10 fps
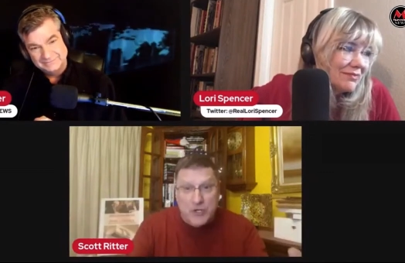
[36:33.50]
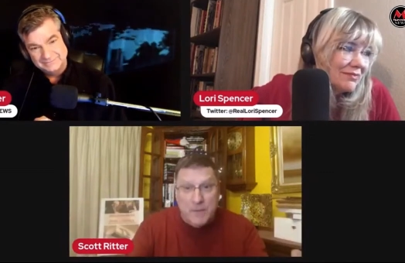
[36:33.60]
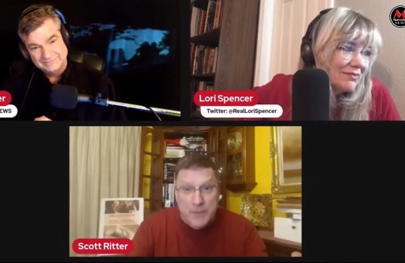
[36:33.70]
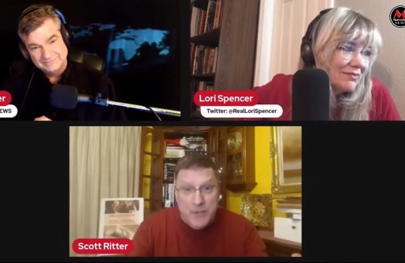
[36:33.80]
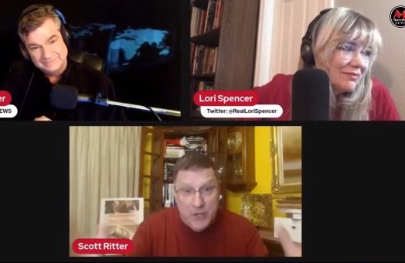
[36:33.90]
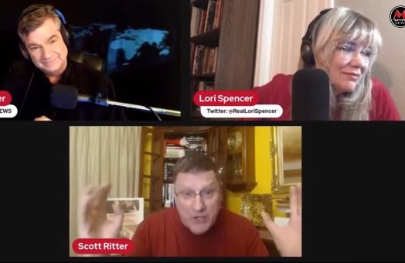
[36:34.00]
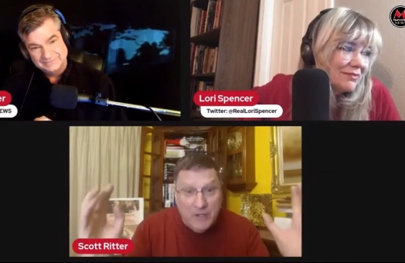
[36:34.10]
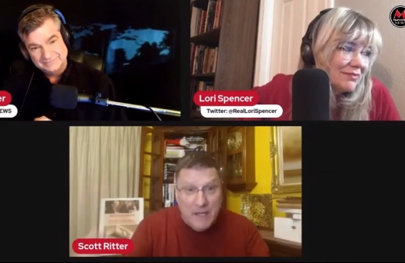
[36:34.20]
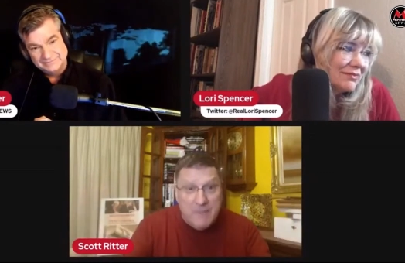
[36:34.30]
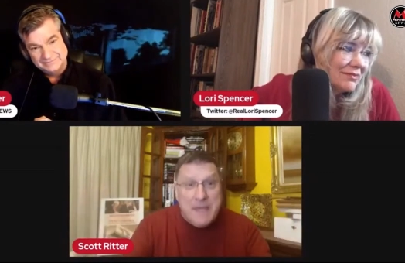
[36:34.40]
Speaker 1: your
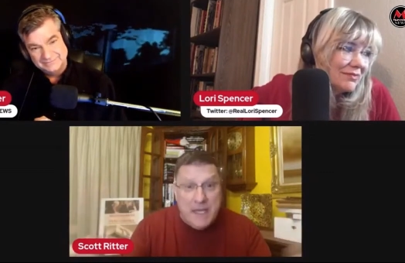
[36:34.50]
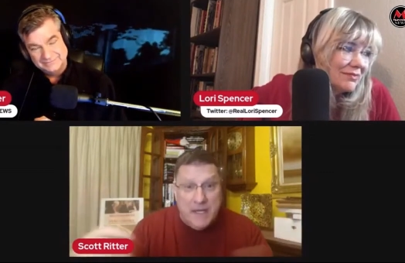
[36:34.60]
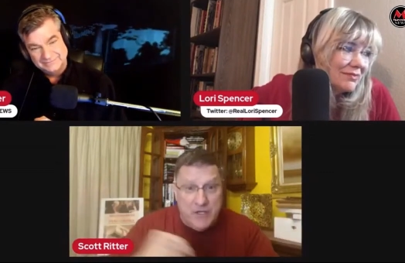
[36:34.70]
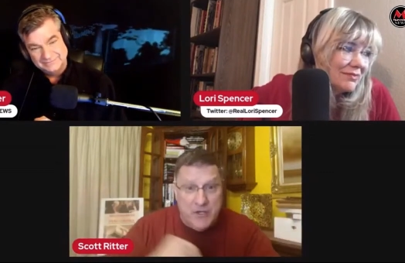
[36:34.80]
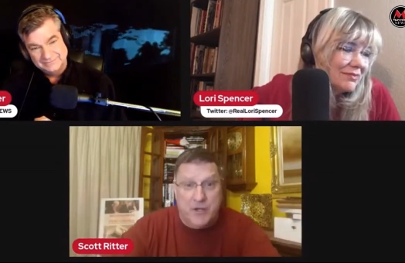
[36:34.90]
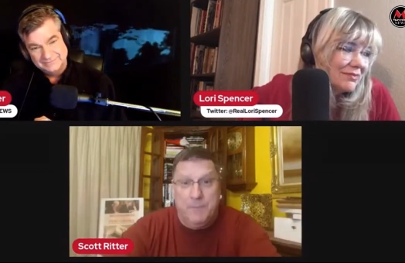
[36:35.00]
computer. Let me get into your